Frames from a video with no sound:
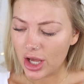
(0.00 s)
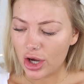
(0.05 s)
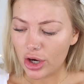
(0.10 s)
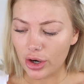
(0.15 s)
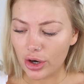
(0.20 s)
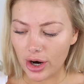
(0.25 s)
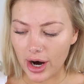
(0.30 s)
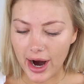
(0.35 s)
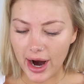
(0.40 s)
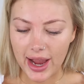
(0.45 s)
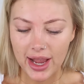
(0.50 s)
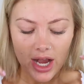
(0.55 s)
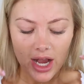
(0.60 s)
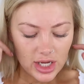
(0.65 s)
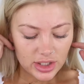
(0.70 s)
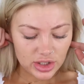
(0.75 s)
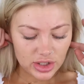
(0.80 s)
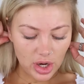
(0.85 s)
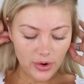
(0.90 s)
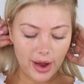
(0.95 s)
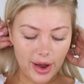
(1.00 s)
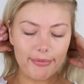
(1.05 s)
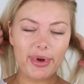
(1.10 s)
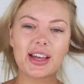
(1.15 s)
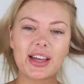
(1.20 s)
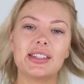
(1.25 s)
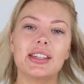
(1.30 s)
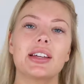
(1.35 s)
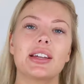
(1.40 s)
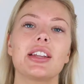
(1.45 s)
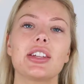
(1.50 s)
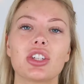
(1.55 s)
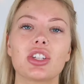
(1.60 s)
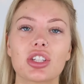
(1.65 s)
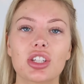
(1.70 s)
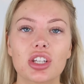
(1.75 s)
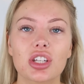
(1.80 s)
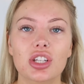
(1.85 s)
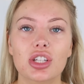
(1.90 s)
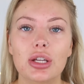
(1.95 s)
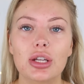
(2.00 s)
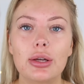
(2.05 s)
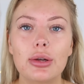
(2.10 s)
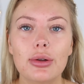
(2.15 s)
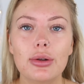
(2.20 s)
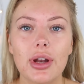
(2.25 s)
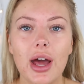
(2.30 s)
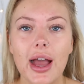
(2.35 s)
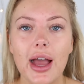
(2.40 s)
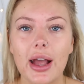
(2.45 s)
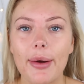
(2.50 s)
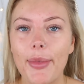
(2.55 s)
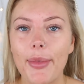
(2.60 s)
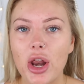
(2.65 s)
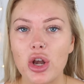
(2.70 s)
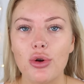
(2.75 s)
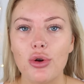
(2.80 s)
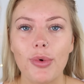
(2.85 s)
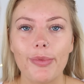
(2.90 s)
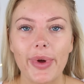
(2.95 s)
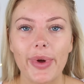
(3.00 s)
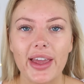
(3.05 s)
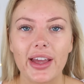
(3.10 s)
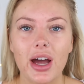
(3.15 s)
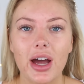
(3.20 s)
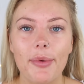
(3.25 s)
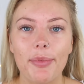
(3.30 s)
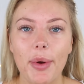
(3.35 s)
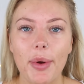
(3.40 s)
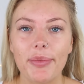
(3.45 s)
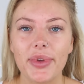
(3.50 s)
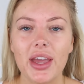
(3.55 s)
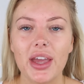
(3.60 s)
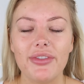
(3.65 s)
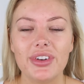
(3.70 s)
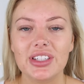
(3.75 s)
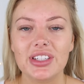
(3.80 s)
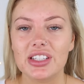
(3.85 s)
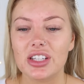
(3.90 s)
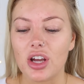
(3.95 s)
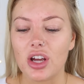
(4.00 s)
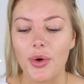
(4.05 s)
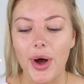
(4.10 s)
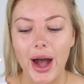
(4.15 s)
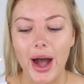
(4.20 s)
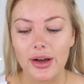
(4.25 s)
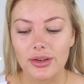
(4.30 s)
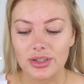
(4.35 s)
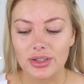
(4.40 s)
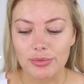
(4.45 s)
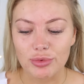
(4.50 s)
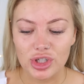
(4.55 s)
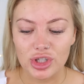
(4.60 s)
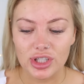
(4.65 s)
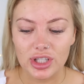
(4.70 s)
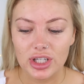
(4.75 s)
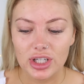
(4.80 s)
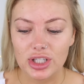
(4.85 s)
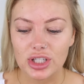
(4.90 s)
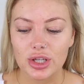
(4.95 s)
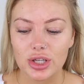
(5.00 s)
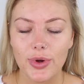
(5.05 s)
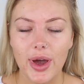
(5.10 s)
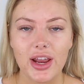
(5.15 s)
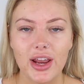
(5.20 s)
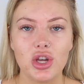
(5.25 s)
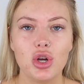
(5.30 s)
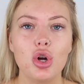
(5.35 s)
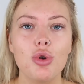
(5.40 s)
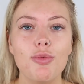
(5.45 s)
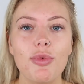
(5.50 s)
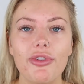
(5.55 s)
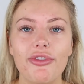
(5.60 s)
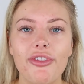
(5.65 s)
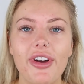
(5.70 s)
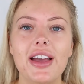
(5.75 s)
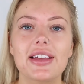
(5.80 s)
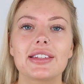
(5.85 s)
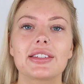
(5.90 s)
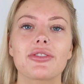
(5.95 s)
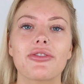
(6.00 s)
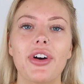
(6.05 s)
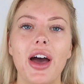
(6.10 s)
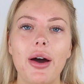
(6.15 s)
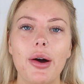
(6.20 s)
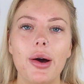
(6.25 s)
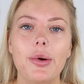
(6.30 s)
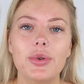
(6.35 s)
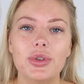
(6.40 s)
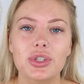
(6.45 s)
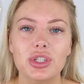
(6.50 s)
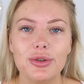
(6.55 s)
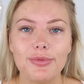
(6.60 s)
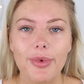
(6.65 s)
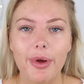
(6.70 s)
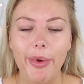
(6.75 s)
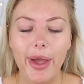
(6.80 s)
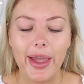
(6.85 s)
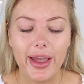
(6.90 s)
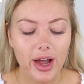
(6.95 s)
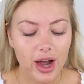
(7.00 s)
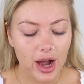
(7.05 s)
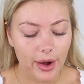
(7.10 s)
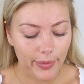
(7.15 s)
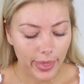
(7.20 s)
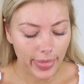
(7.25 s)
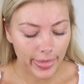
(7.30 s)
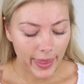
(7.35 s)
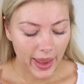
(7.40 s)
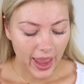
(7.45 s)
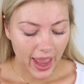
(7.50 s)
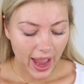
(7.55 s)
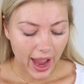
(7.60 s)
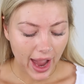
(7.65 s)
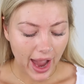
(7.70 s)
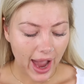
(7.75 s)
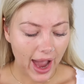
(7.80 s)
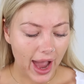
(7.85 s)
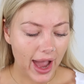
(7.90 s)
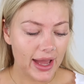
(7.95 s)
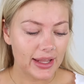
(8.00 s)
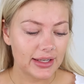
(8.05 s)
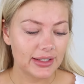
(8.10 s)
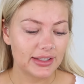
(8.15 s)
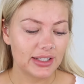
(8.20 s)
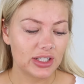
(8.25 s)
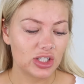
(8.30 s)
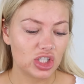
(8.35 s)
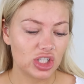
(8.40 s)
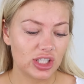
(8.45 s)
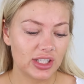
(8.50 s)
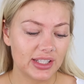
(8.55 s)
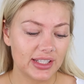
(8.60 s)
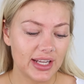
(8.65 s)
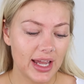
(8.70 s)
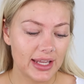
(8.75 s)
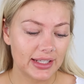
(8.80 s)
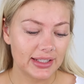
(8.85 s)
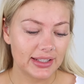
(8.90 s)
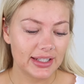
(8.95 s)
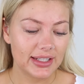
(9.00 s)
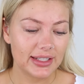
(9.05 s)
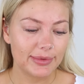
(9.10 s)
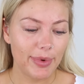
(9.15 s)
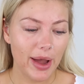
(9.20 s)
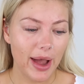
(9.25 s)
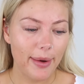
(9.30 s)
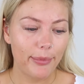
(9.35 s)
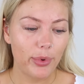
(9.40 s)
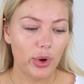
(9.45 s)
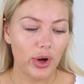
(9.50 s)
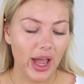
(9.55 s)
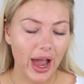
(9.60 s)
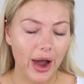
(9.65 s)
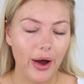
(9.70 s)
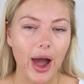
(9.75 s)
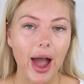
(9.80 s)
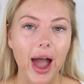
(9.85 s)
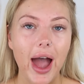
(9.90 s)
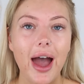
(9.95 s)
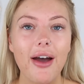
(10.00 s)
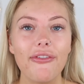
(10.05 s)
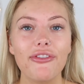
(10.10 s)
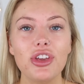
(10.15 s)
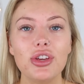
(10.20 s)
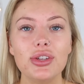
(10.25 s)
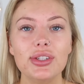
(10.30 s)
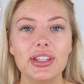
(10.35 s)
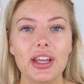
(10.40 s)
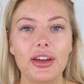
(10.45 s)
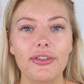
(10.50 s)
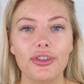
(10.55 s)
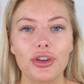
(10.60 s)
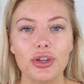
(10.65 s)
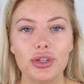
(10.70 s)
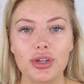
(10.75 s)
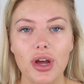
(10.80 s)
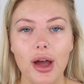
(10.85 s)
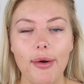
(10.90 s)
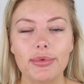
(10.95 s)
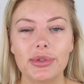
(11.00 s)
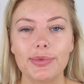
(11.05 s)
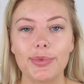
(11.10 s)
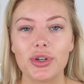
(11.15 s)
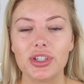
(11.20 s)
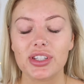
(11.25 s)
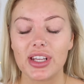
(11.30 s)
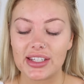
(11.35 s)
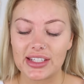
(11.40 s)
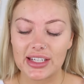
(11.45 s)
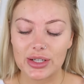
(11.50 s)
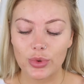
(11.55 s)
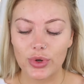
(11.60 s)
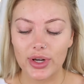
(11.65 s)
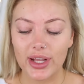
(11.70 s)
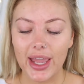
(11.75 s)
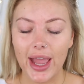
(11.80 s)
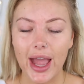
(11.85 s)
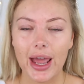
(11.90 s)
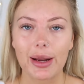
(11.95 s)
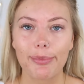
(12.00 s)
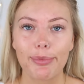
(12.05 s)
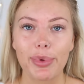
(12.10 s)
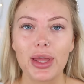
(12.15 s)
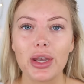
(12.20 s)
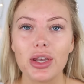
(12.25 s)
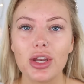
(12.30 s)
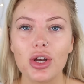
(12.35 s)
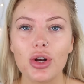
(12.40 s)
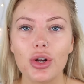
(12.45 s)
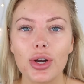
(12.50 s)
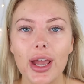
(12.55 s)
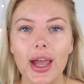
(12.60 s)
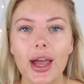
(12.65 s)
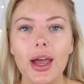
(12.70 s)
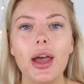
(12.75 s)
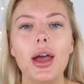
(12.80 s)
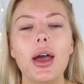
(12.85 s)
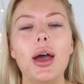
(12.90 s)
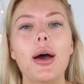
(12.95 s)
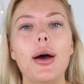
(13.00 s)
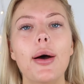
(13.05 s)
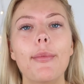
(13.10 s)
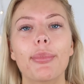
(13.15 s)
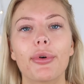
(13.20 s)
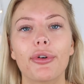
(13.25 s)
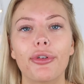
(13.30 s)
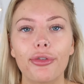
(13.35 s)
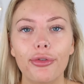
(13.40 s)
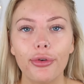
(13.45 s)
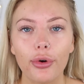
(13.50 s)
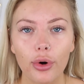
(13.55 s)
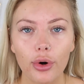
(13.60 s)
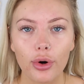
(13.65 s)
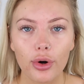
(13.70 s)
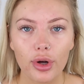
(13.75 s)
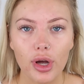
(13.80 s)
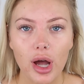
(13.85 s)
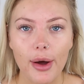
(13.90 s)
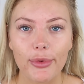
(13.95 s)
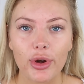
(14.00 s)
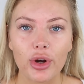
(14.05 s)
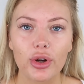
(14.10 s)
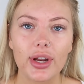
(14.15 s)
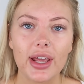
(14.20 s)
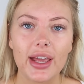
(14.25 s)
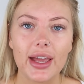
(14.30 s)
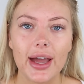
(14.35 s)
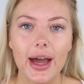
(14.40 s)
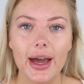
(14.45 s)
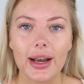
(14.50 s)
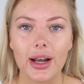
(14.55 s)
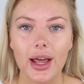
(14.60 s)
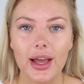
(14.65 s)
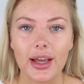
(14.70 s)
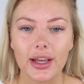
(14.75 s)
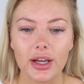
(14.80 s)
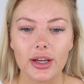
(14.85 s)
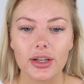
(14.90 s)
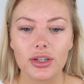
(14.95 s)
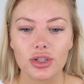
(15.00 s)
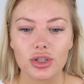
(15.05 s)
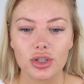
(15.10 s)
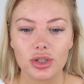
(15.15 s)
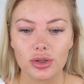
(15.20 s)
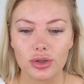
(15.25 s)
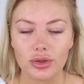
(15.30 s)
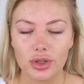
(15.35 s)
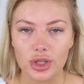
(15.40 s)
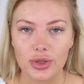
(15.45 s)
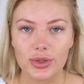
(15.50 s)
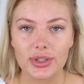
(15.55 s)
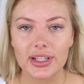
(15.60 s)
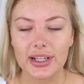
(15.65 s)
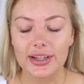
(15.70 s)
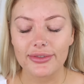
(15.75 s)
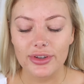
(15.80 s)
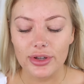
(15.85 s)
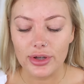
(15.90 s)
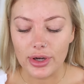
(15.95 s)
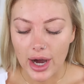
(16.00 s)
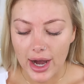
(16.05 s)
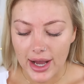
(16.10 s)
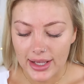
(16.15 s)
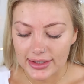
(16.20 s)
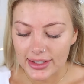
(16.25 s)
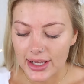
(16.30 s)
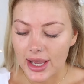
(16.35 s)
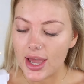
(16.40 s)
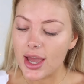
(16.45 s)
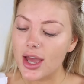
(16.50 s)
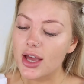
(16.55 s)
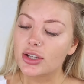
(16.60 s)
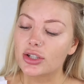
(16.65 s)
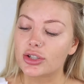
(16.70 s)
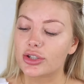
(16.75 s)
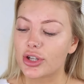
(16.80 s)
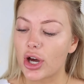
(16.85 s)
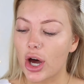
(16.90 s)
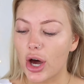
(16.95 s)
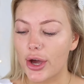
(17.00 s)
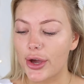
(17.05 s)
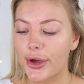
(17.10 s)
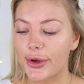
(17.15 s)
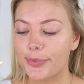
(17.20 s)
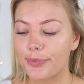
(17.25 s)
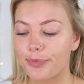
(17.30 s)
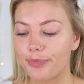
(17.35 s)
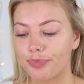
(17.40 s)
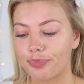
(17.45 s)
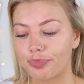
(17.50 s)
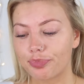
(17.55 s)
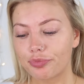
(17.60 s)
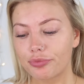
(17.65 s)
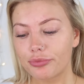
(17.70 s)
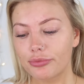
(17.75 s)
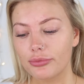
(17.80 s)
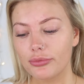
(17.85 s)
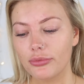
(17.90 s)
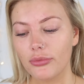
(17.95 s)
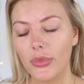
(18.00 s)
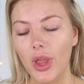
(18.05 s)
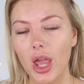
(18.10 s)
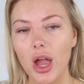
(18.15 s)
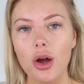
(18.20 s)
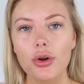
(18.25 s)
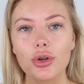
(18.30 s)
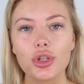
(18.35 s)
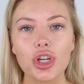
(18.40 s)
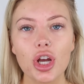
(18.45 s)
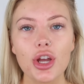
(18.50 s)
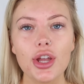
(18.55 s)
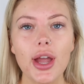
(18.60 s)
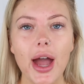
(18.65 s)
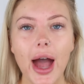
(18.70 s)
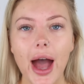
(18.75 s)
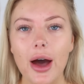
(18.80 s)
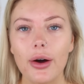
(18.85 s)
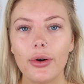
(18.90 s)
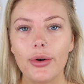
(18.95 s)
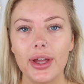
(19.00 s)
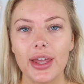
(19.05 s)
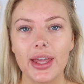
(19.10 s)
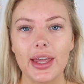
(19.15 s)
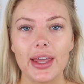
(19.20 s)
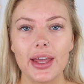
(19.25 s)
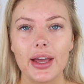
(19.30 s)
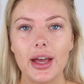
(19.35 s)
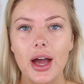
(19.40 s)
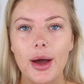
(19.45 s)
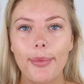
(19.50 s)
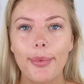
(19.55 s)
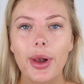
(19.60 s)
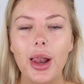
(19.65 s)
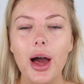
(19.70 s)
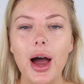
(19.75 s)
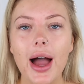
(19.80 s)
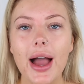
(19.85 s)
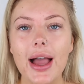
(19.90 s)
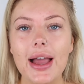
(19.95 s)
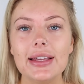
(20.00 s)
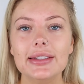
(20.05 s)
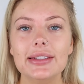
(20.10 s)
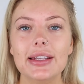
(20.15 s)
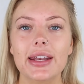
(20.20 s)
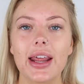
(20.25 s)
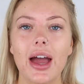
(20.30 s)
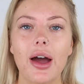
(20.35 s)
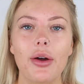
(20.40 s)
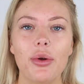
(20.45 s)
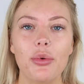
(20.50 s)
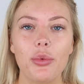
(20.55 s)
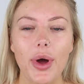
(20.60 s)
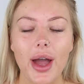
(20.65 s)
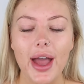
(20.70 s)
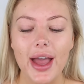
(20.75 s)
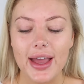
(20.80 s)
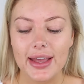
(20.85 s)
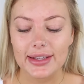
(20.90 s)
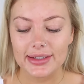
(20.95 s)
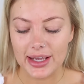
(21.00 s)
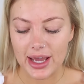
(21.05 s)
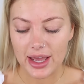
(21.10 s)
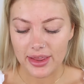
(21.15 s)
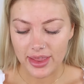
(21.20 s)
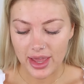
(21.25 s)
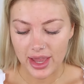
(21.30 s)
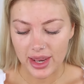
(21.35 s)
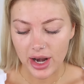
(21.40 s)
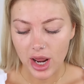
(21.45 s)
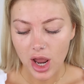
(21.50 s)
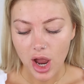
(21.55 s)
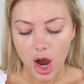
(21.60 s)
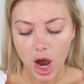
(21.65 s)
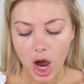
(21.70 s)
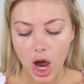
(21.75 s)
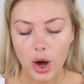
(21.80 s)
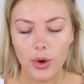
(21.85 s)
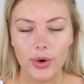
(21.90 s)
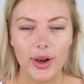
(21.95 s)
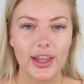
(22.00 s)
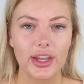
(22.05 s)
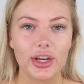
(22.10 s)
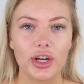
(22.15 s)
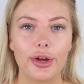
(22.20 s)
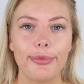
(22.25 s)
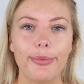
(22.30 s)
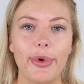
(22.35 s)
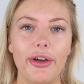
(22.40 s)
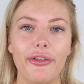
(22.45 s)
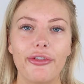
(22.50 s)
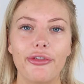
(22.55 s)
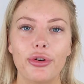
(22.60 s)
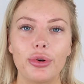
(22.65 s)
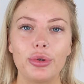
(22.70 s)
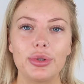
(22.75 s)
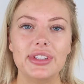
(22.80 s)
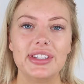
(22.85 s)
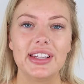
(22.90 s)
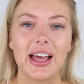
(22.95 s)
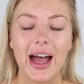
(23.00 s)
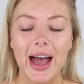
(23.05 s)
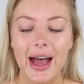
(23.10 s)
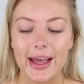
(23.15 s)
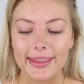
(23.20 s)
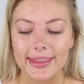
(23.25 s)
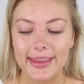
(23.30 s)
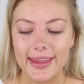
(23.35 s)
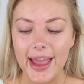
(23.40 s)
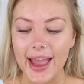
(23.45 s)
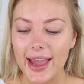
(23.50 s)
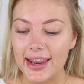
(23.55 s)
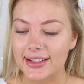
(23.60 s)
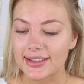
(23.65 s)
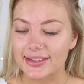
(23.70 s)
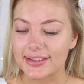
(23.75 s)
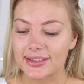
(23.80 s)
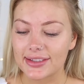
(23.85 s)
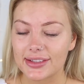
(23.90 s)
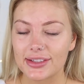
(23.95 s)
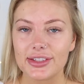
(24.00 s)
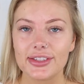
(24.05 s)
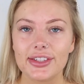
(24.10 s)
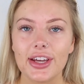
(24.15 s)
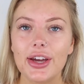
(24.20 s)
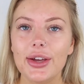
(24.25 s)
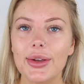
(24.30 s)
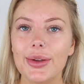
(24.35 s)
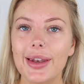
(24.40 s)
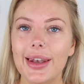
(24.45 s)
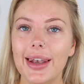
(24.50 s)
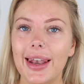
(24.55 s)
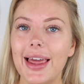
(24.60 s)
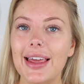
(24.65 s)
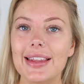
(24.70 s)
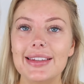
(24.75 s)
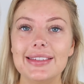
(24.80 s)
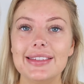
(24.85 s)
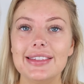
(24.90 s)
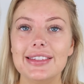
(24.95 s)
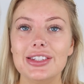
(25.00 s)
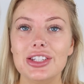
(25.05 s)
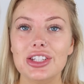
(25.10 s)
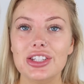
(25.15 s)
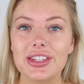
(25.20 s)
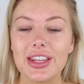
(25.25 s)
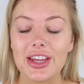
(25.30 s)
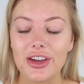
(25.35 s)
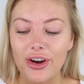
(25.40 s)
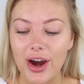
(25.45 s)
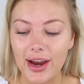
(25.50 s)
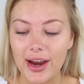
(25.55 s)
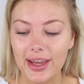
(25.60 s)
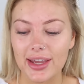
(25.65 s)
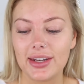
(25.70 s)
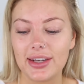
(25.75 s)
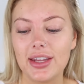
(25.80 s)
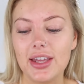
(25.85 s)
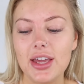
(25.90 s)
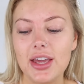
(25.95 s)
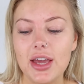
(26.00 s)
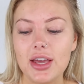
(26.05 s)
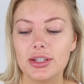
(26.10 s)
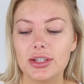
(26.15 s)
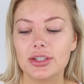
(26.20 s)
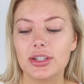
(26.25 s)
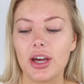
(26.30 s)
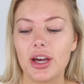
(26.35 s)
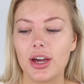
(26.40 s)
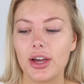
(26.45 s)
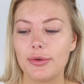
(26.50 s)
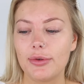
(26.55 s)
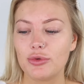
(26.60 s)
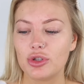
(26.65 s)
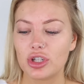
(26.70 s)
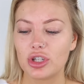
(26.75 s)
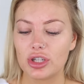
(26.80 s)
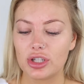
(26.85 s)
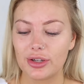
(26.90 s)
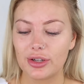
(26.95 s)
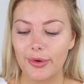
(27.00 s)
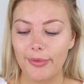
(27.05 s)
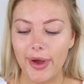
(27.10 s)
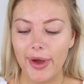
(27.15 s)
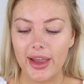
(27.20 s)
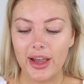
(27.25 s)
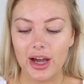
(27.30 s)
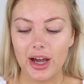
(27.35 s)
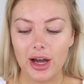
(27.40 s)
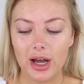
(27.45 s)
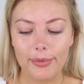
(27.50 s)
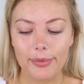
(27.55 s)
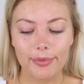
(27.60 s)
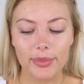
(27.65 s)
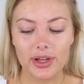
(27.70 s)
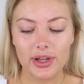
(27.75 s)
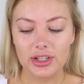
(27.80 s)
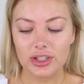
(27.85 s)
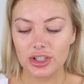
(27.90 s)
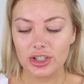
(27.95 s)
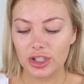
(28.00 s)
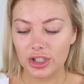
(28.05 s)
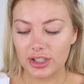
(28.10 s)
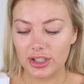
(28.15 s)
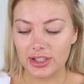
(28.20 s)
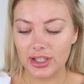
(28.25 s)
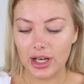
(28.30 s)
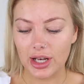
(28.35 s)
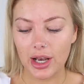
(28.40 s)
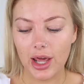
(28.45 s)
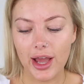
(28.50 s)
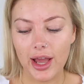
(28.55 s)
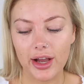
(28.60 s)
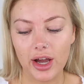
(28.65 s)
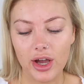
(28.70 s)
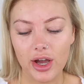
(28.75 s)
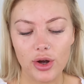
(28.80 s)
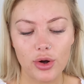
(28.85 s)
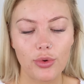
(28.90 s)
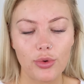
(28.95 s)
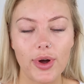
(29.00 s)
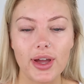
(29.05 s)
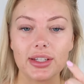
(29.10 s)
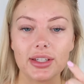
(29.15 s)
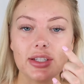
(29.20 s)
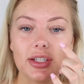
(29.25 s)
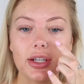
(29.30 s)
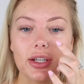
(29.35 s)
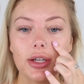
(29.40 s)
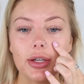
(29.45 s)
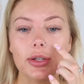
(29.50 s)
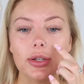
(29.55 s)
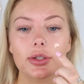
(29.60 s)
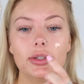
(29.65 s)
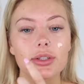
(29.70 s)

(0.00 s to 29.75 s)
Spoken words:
Cry. So I'm basically just going to do like my normal makeup. I'm getting ready to go out, so I'm just going to do a normal face of how I would do my makeup and just test this bad boy out. I have used it a few times because I did want to get an opinion on it before coming on here and like using it for you guys. So I'll show you how it applies and how it wears, and then I'll let you know my thoughts at the end. So let's just get cracking. So I'm just going to do my makeup just like I always do.